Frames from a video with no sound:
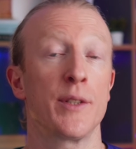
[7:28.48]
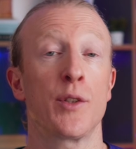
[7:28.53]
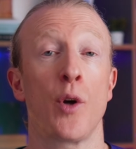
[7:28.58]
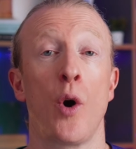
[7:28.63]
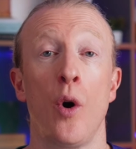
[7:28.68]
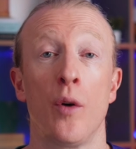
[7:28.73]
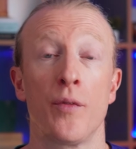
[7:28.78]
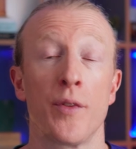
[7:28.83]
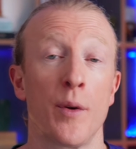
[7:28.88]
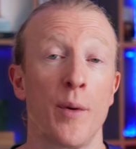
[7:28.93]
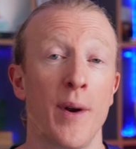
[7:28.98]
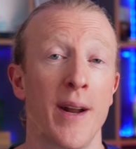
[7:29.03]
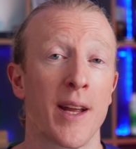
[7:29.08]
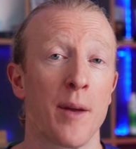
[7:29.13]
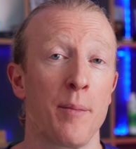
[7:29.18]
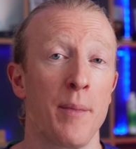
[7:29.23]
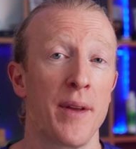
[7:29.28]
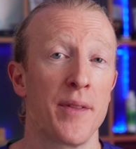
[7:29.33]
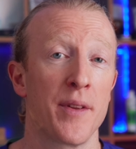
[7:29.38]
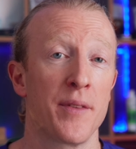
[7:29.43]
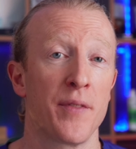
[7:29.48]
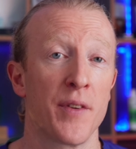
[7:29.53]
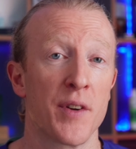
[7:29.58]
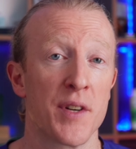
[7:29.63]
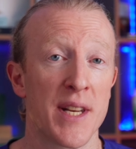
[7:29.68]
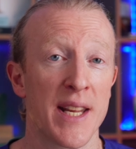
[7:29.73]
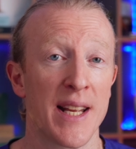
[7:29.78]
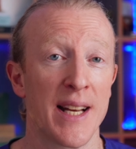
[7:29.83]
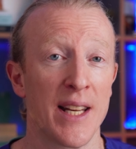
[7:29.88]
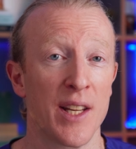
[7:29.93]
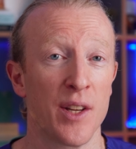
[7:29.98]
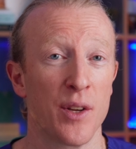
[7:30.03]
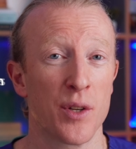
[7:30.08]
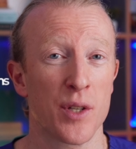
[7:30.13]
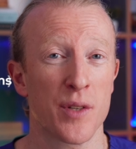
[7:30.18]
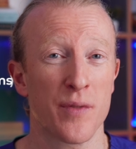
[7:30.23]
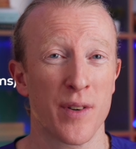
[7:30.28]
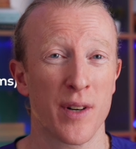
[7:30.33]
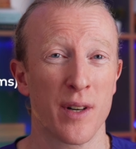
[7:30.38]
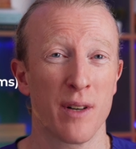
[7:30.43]
is often recommended for daily
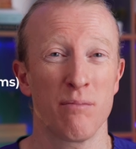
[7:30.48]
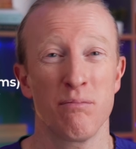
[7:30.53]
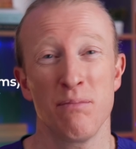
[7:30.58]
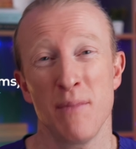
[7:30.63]
use for